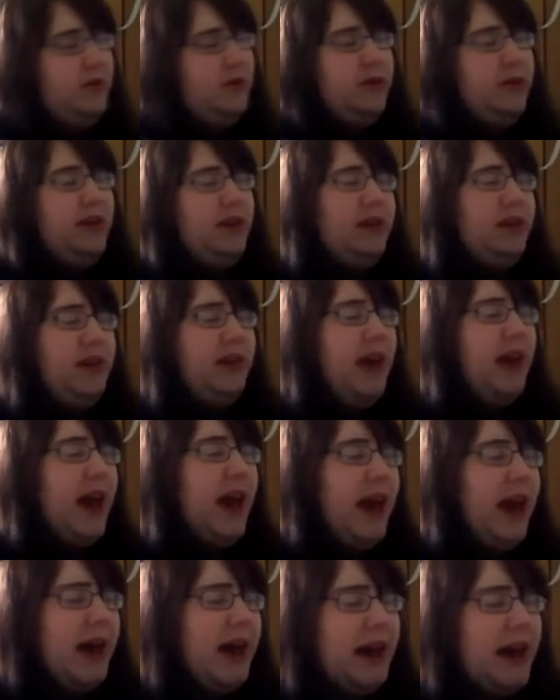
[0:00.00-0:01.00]
we
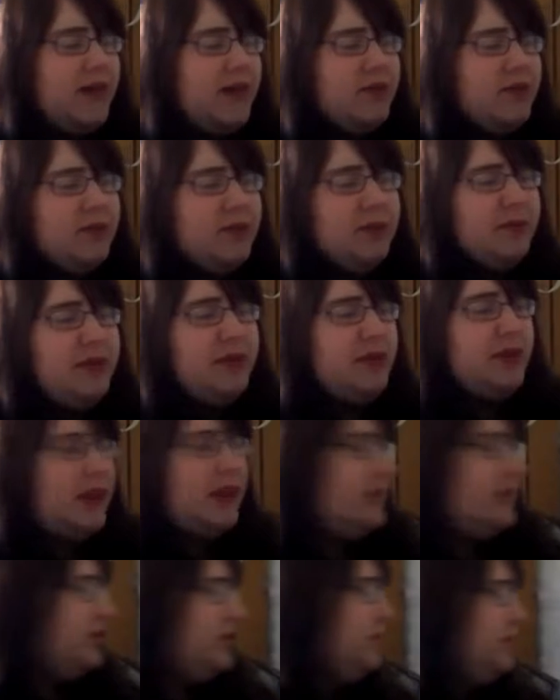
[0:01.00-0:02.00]
have what we have
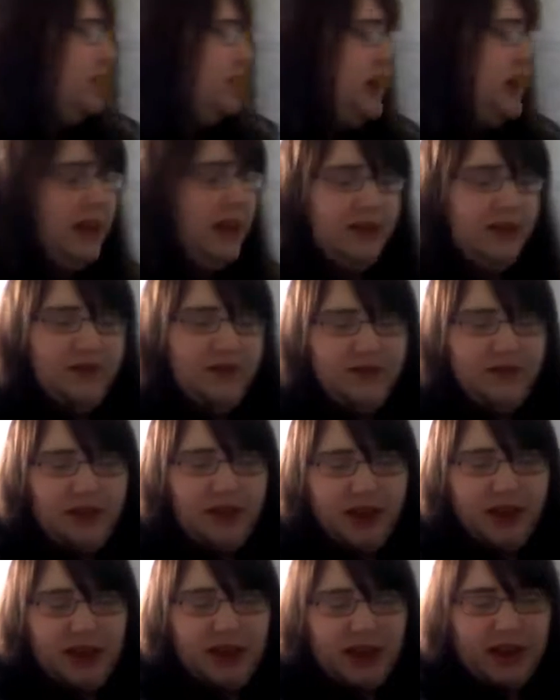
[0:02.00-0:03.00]
what we have.
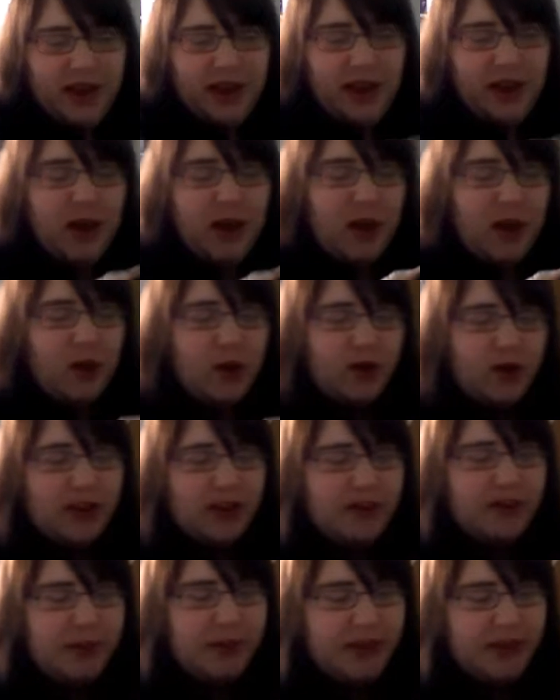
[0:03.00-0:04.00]
Earth
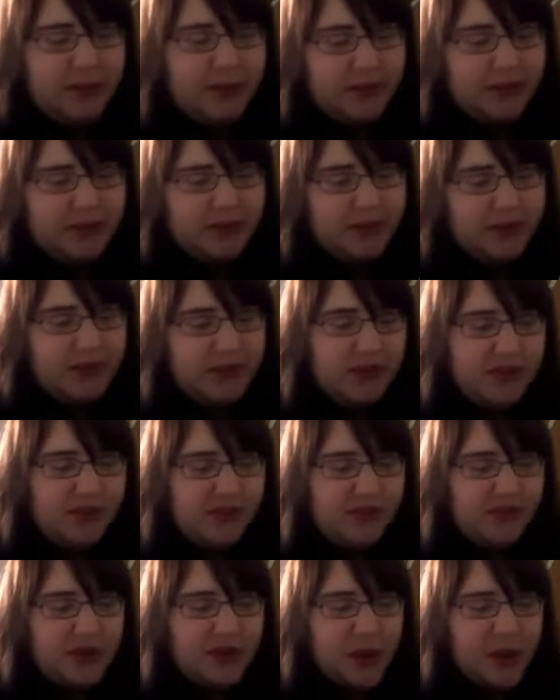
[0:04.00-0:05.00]
peanut butter with
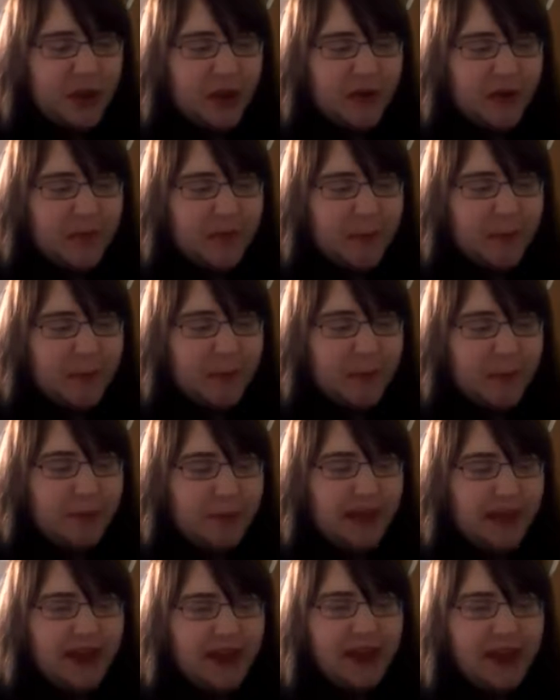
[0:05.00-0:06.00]
sunflower,
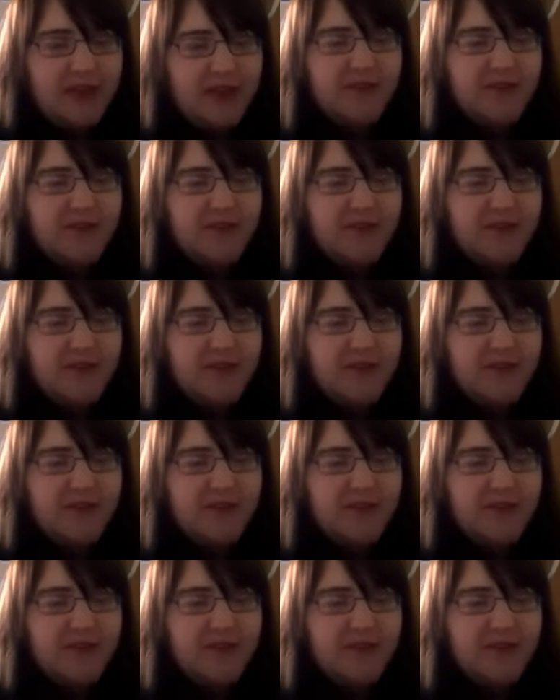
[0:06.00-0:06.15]
pumpkin and